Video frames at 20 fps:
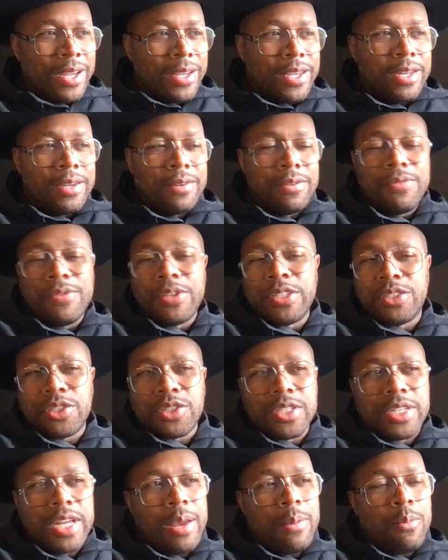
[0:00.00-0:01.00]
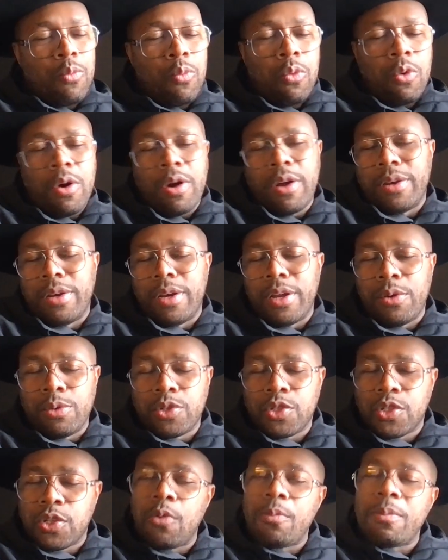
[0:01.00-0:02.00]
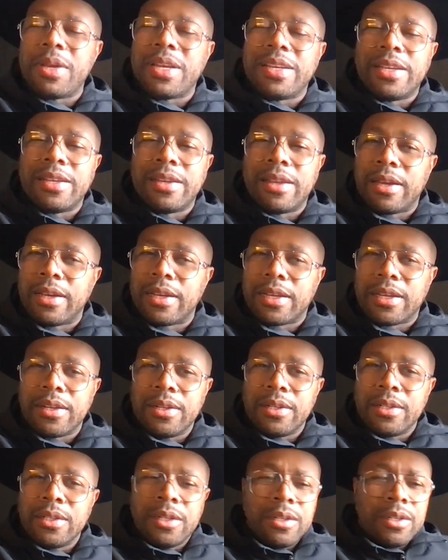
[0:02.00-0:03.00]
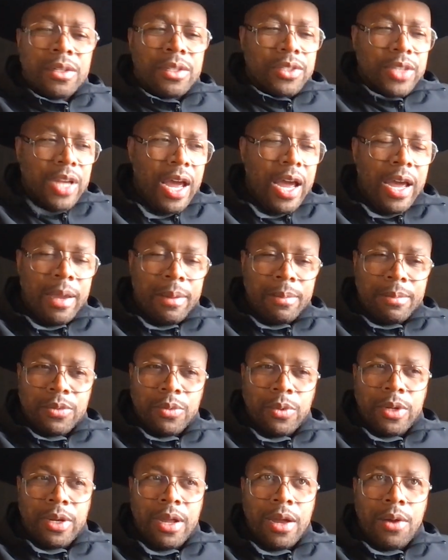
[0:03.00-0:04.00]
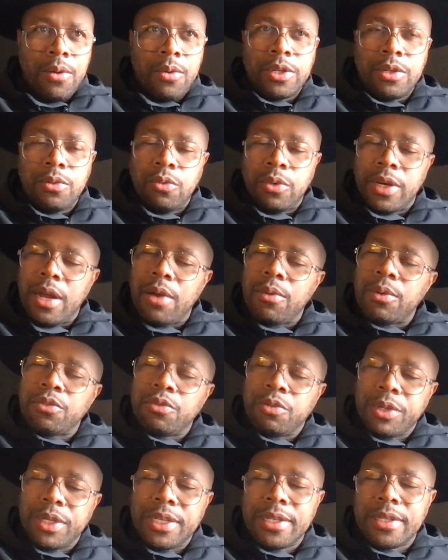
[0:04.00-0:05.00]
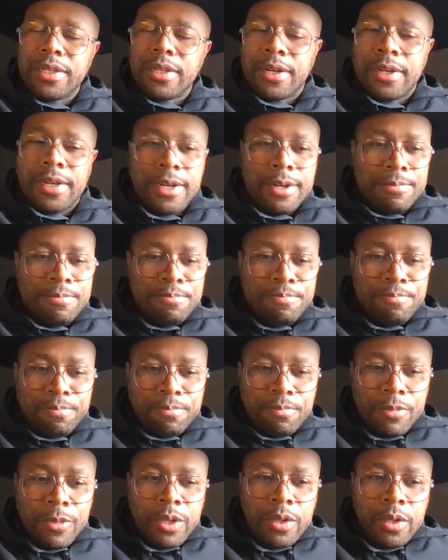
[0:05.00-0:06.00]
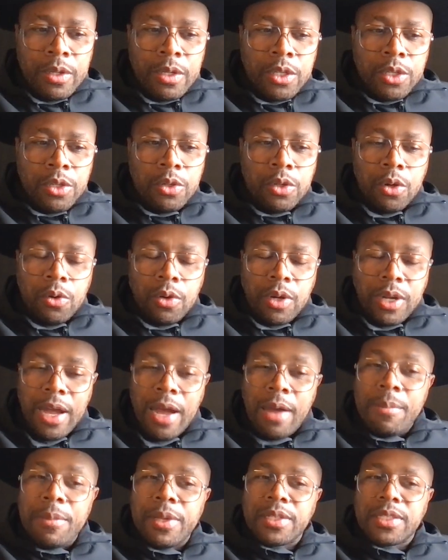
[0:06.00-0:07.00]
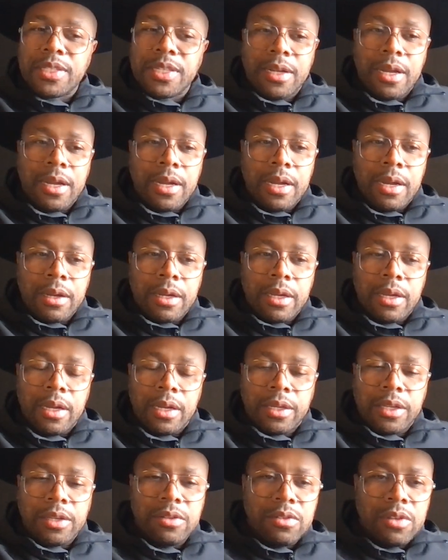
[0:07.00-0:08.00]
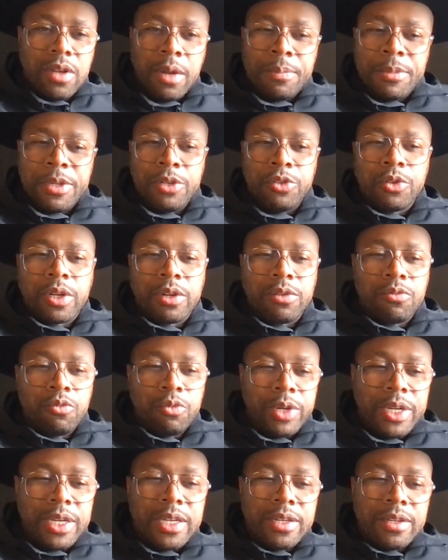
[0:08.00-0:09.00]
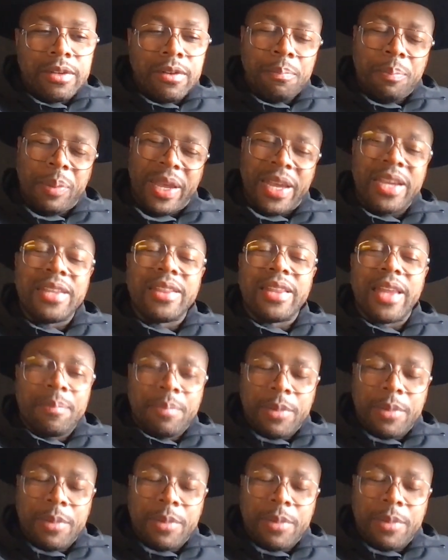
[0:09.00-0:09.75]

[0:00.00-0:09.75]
can't even just name one. There were so many like times when I would read, you know, comments, and I mean, you can read the pain that